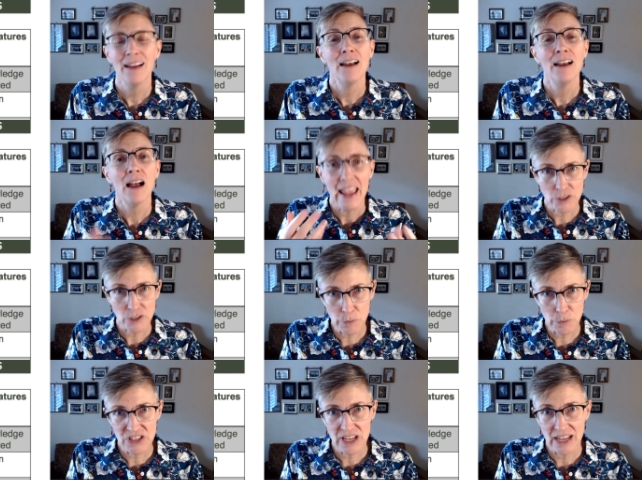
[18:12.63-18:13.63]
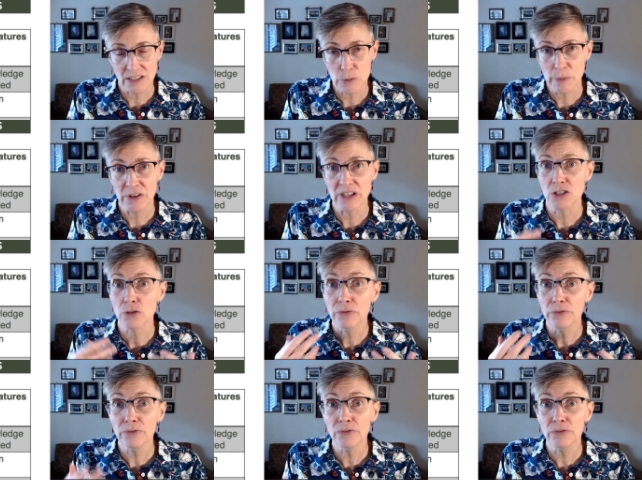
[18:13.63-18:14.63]
Experts experience
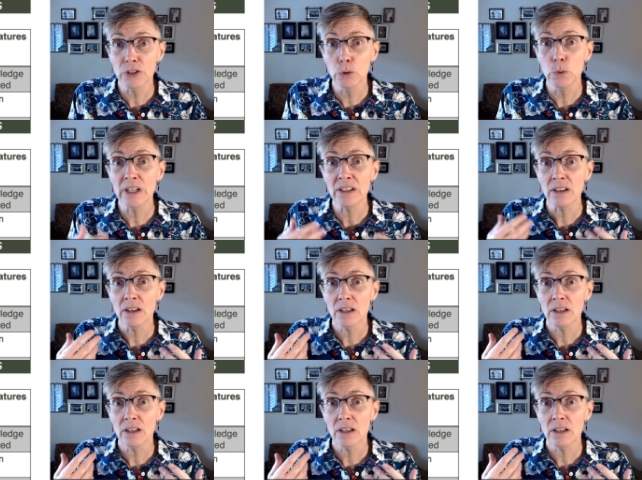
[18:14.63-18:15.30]
fluent